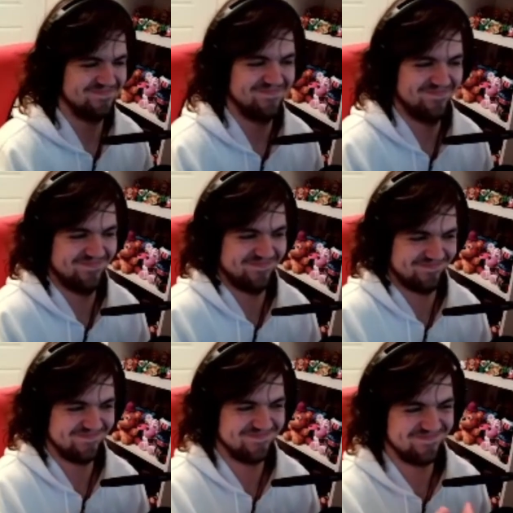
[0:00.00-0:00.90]

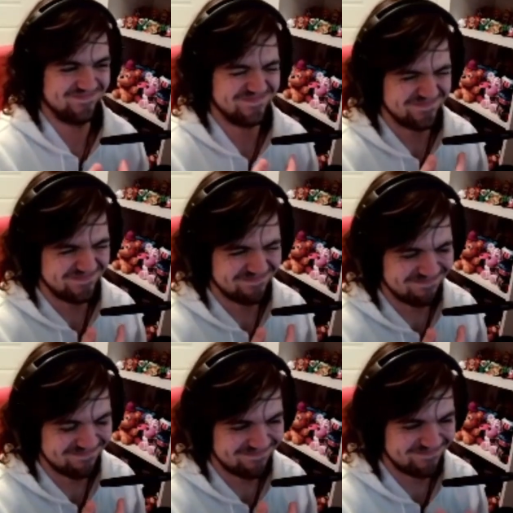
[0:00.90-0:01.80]

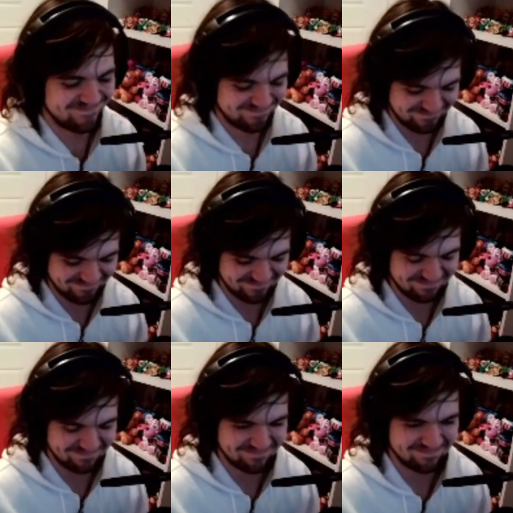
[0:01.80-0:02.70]

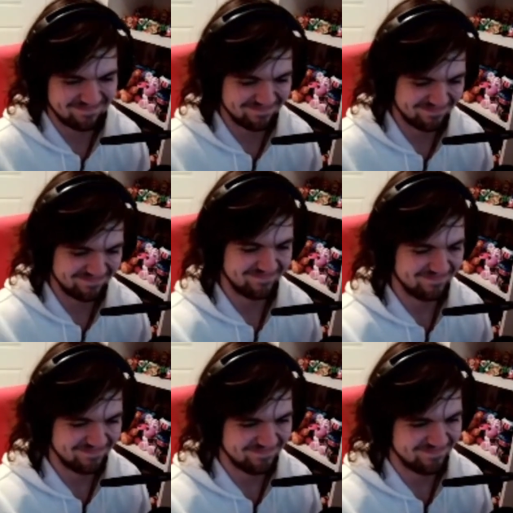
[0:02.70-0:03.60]

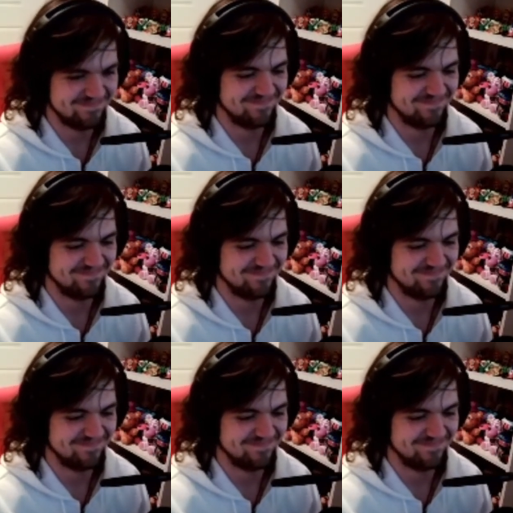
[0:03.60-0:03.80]
(silence)